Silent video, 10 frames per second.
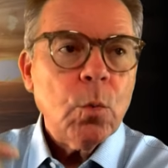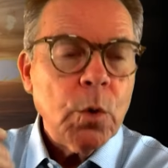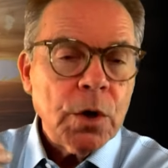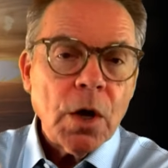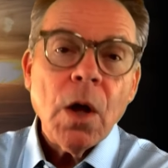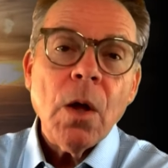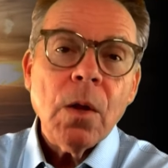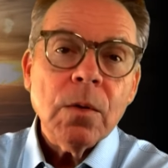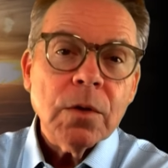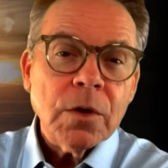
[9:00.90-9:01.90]
We're
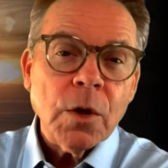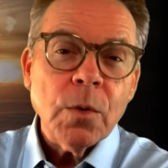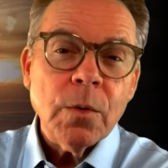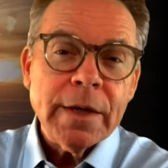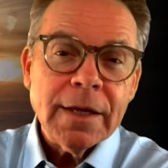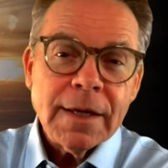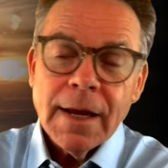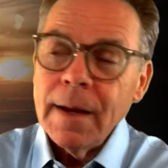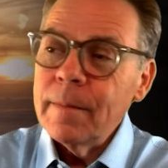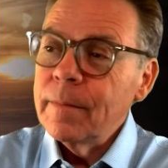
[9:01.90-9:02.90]
all going
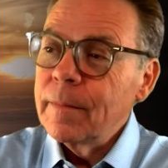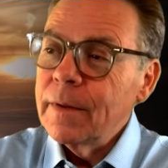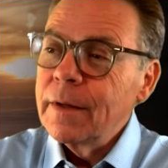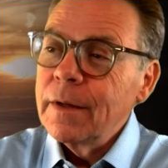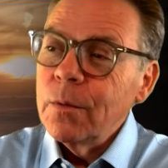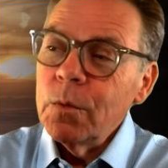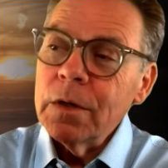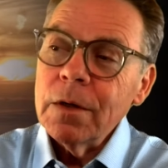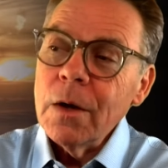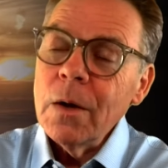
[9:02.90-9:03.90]
up.
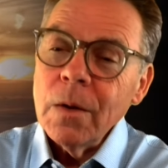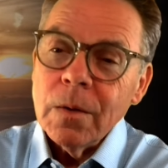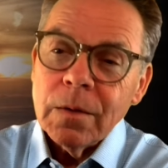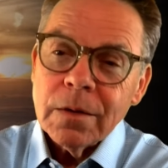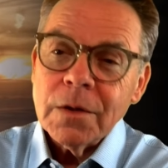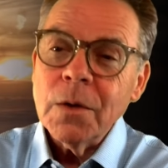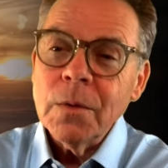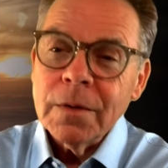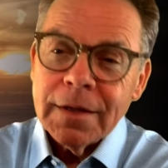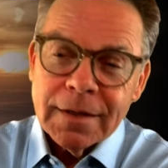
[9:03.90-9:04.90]
We're all
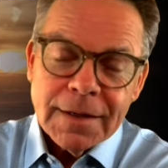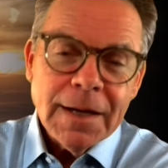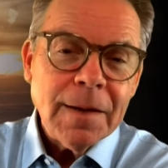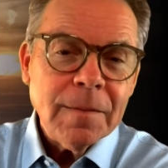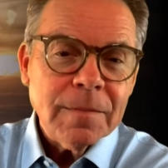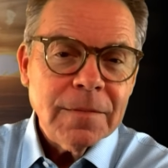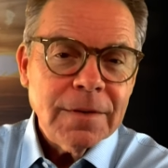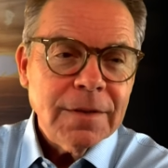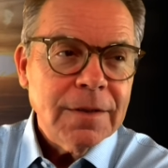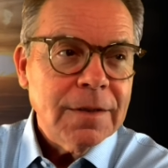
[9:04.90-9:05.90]
going up.
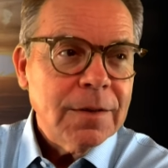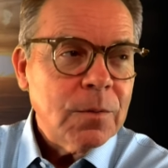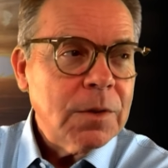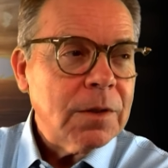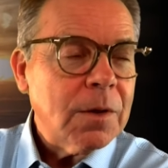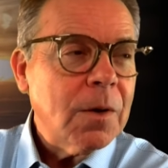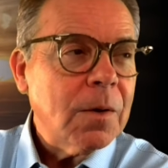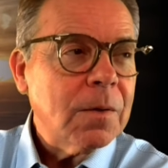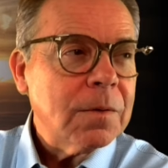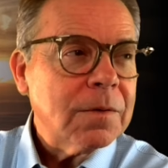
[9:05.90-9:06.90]
We're
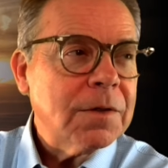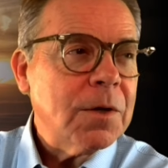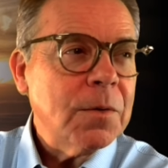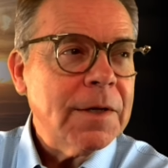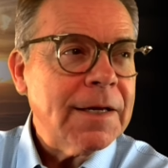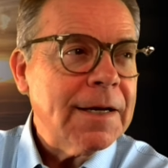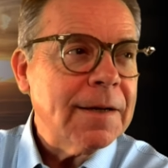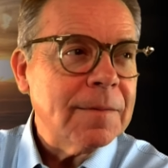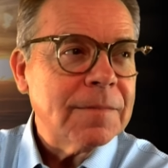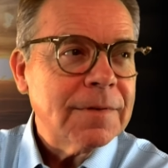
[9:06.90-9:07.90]
all going
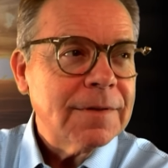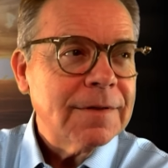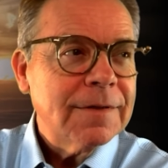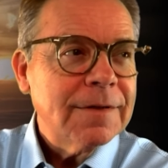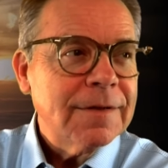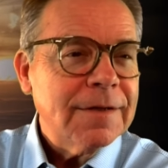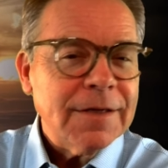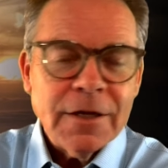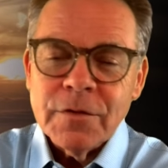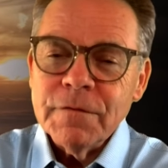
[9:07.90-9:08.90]
up
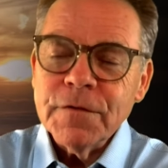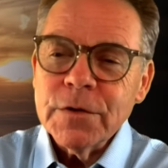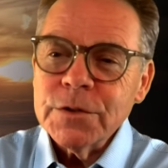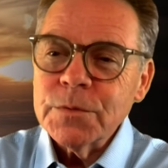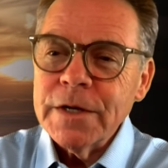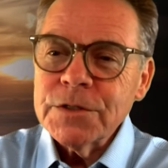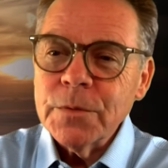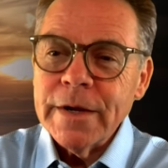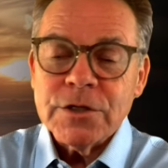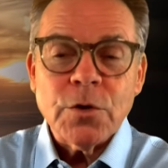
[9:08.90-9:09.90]
in the first
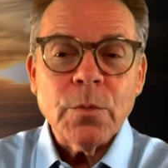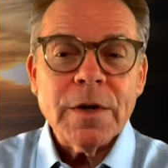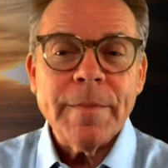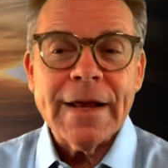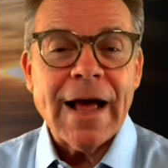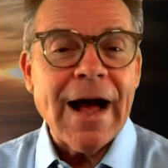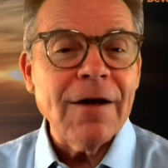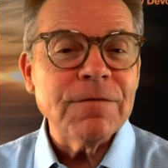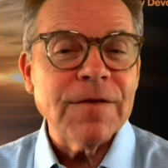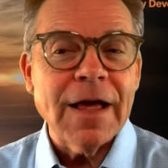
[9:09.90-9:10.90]
resurrection. Or what about
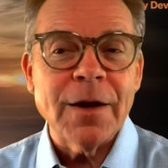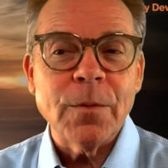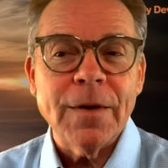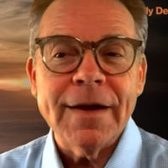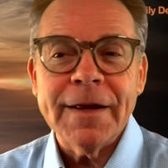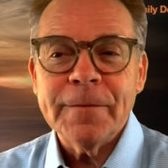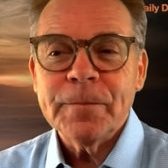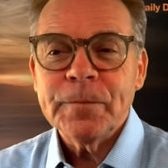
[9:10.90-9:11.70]
I'll Fly Away?